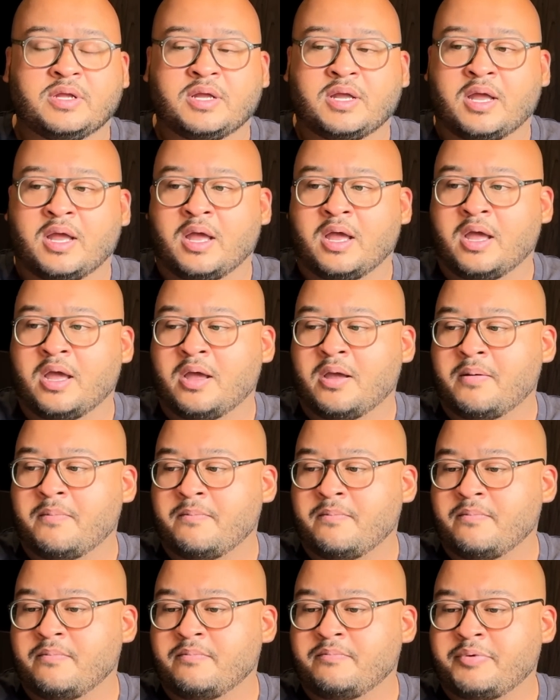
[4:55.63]

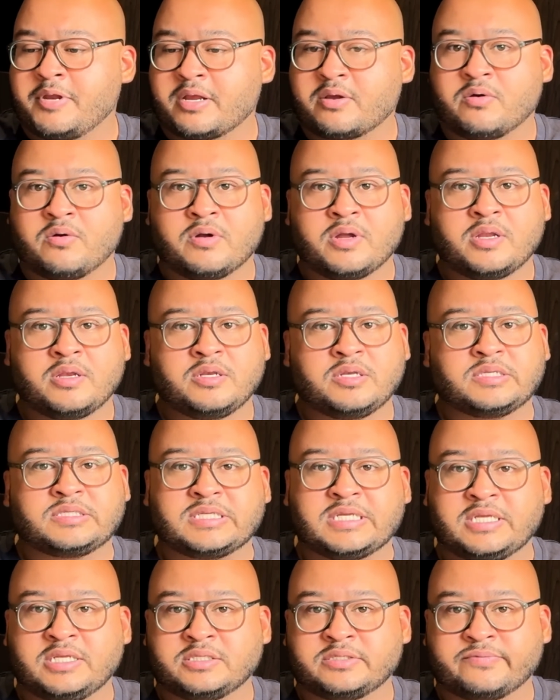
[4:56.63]
Bitcoin, it's
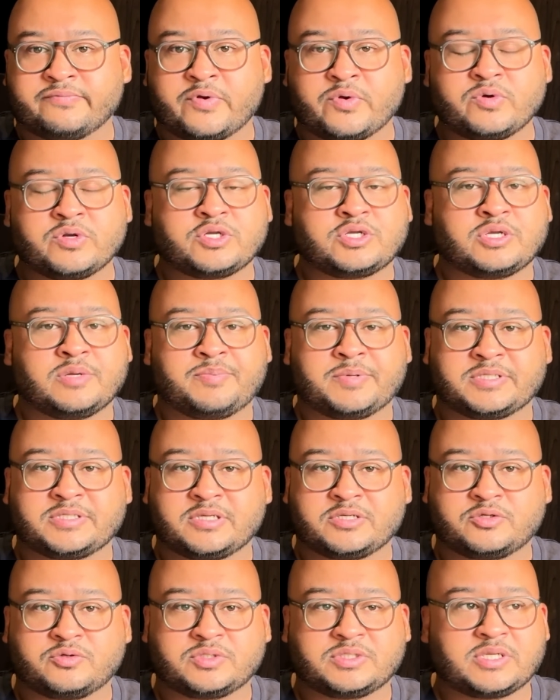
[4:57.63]
ease of ownership, et
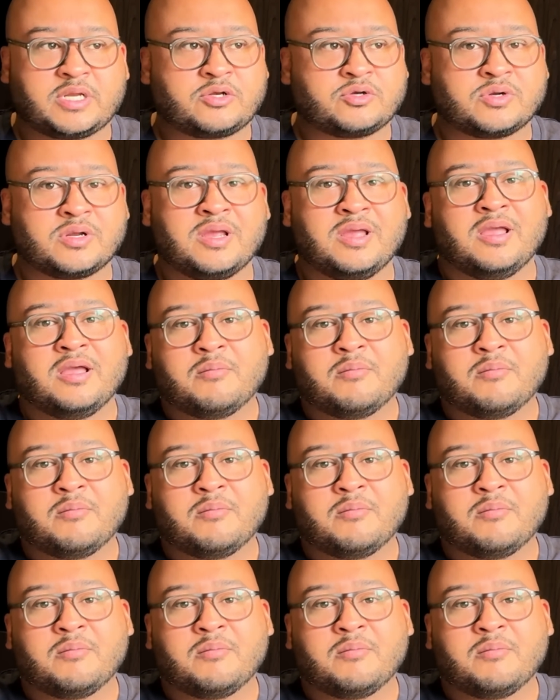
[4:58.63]
cetera, et cetera.